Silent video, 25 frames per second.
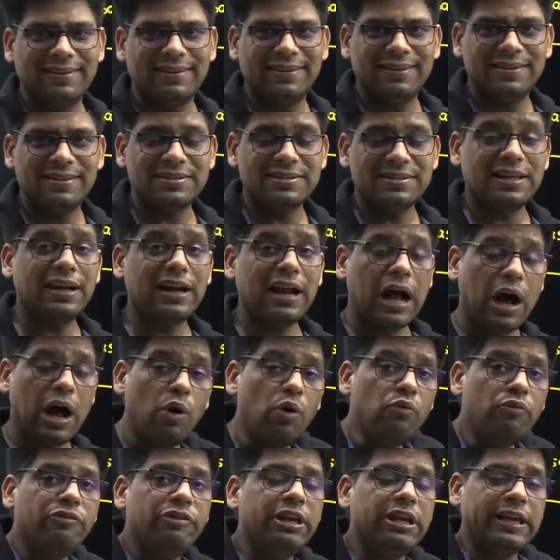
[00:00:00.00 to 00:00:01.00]
Sir,
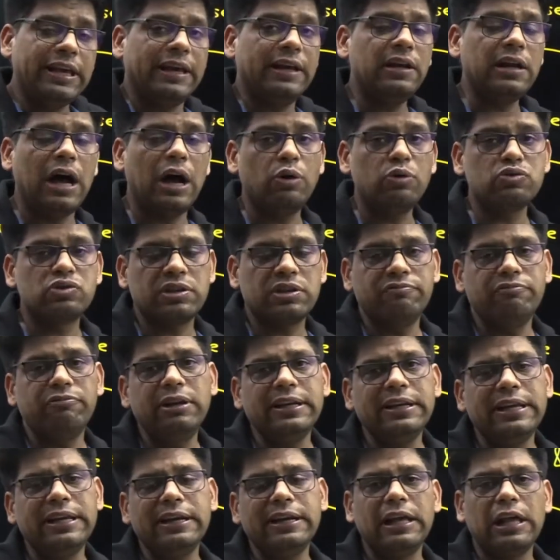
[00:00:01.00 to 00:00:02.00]
how someone
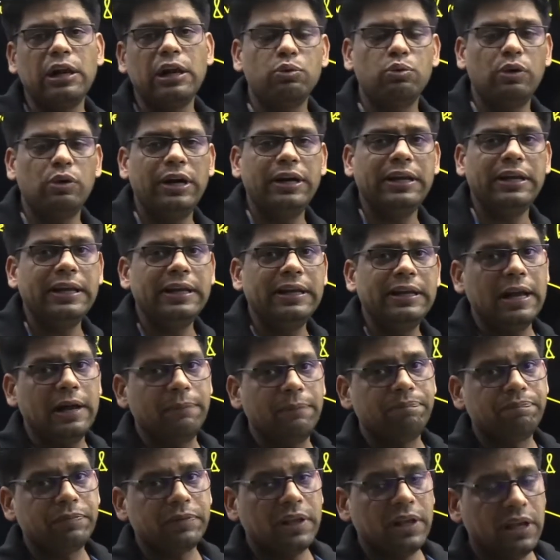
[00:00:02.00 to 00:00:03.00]
can calculate area?
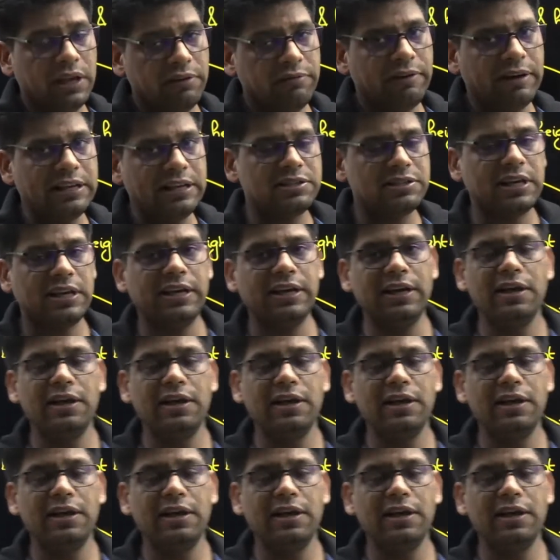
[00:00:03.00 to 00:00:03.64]
If I say,